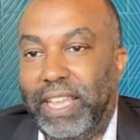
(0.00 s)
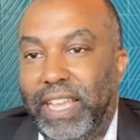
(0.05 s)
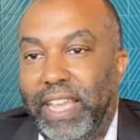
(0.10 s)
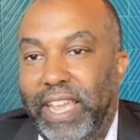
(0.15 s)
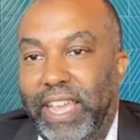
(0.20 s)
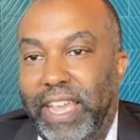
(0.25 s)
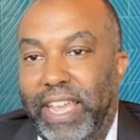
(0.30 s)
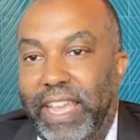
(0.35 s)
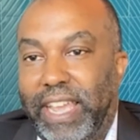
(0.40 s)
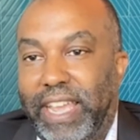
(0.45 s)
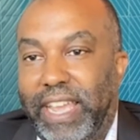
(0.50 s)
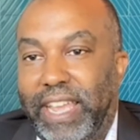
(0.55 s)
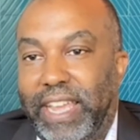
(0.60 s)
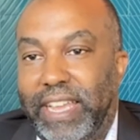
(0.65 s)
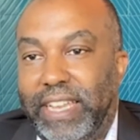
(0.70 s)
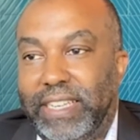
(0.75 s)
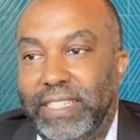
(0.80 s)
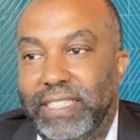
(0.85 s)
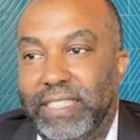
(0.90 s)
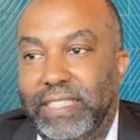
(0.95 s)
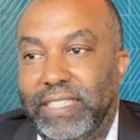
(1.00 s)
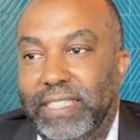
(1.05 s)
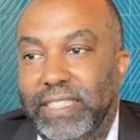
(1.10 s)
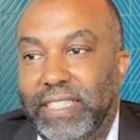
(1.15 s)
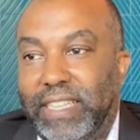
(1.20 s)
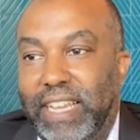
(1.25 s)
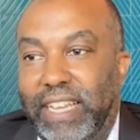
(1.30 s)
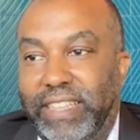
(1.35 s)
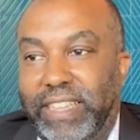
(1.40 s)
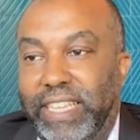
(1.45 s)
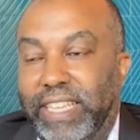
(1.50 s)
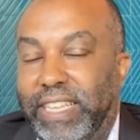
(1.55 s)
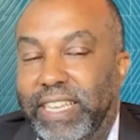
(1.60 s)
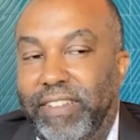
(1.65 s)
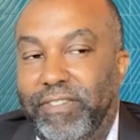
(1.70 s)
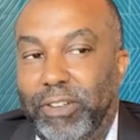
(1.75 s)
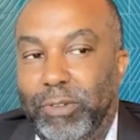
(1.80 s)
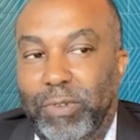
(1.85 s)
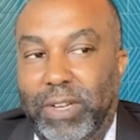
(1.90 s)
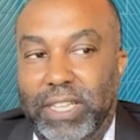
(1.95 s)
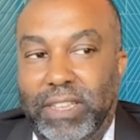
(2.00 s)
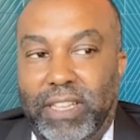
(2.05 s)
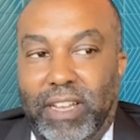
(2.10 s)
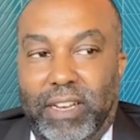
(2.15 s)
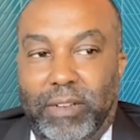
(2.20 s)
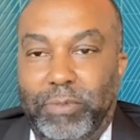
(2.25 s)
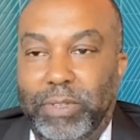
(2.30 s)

And I think everyone thought